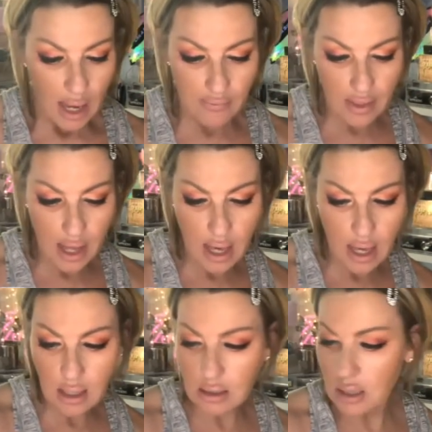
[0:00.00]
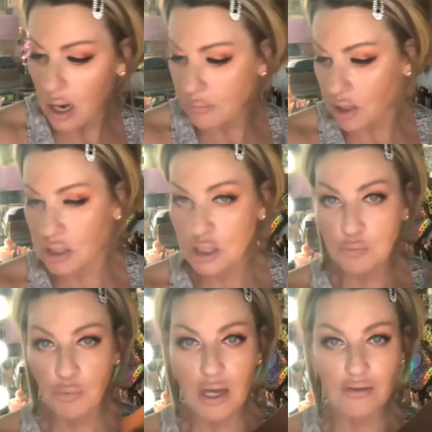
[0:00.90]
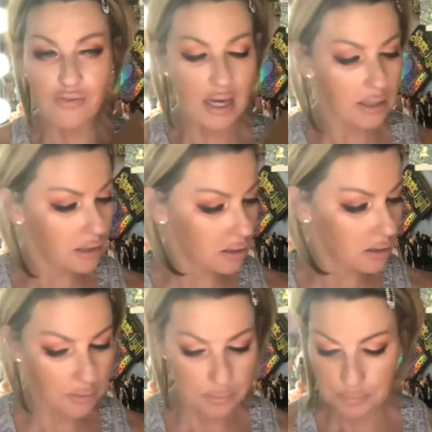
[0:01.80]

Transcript: And then I'm going to spray the face.